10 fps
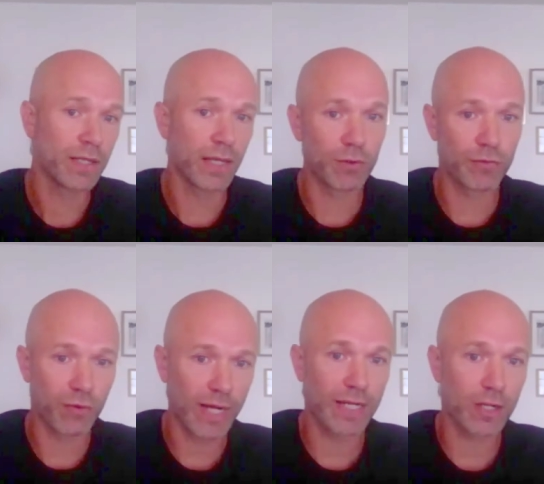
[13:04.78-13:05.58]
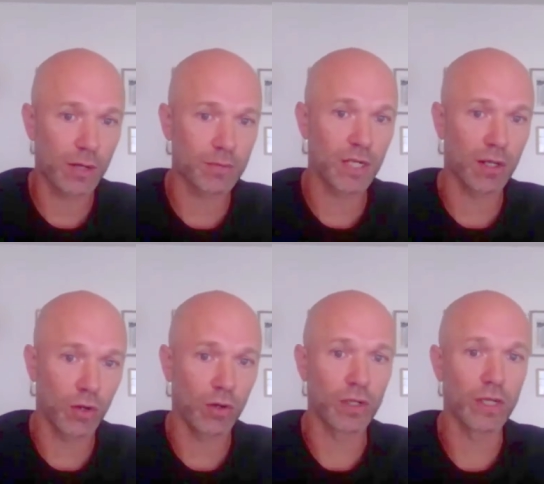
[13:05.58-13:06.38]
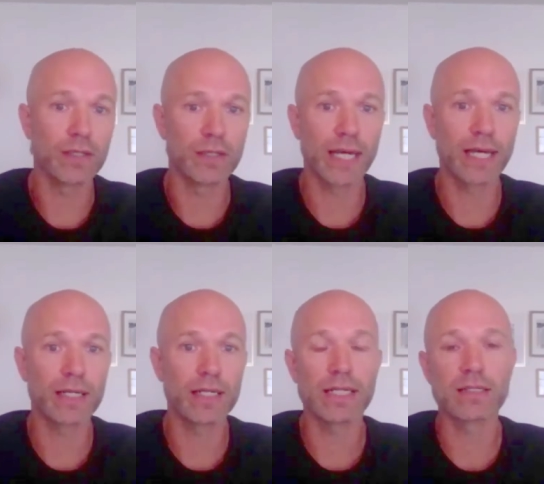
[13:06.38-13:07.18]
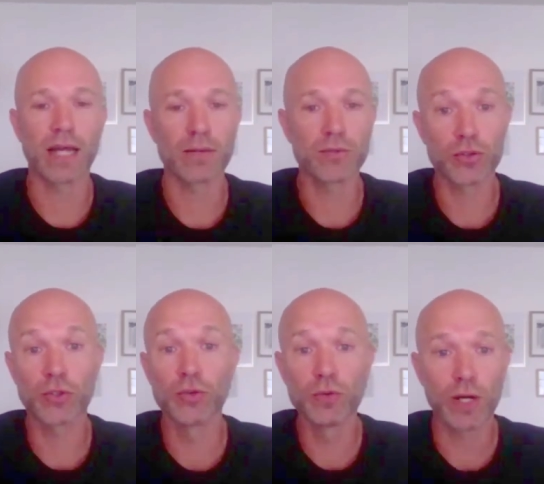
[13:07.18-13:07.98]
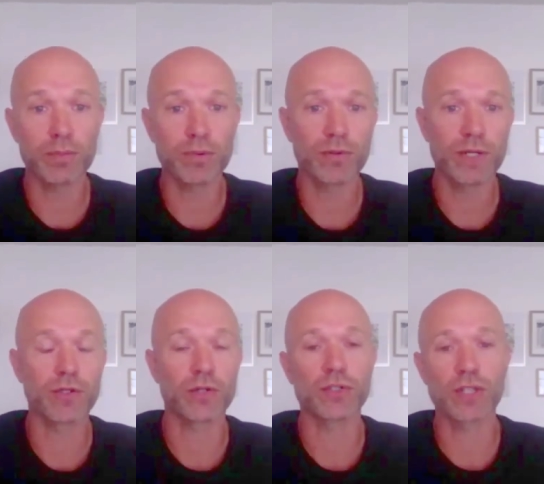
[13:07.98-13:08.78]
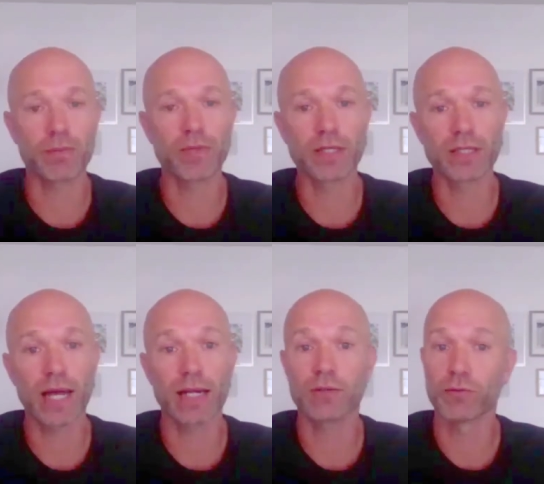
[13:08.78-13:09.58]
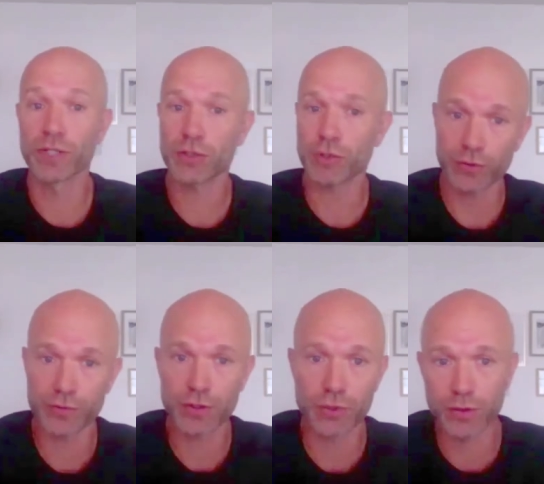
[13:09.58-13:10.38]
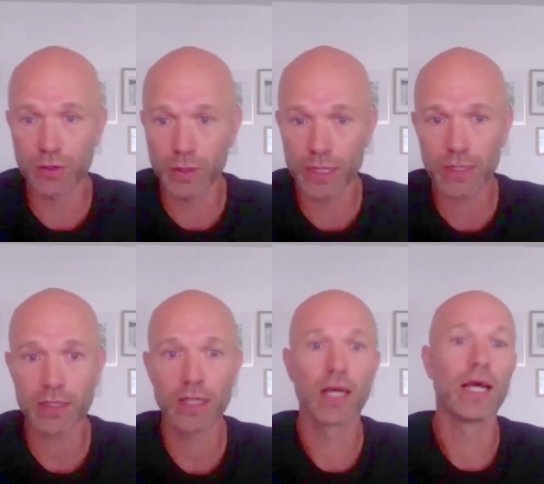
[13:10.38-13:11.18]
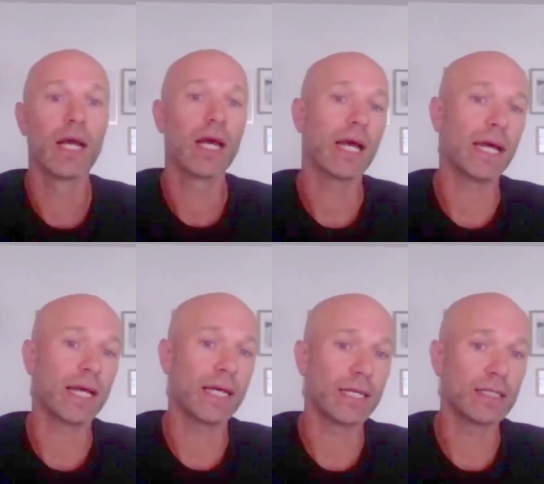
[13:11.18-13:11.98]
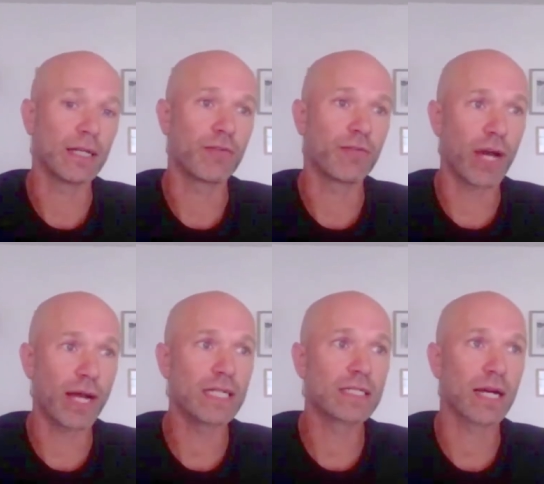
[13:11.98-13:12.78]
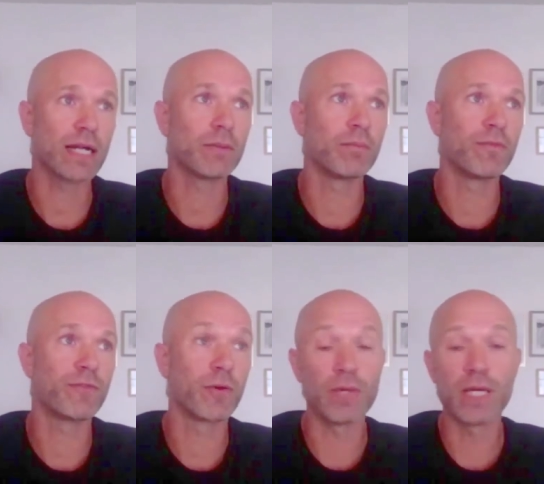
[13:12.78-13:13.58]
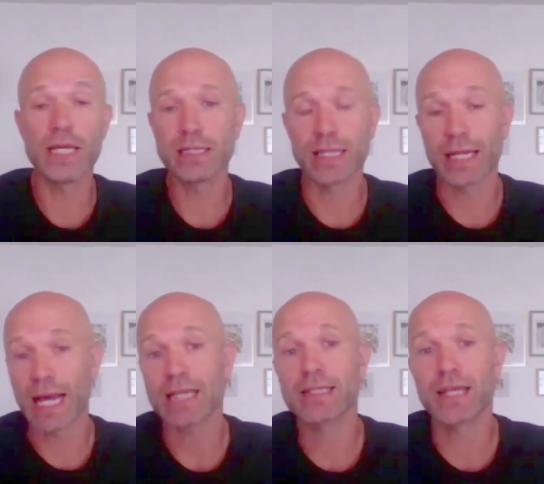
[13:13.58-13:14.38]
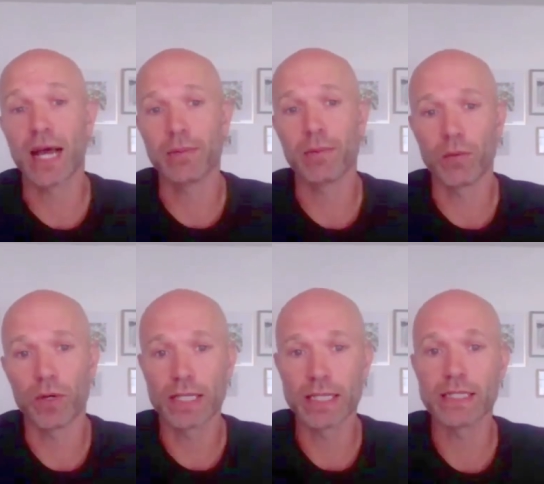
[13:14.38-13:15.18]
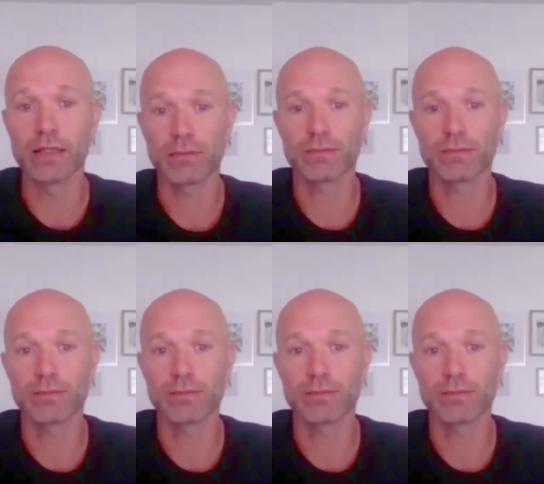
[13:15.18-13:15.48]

Then when Friday comes along, then it's time to tune up if there's something that resurfaced during the week. And uh, Friday is kind of, for me, the last time I want a needle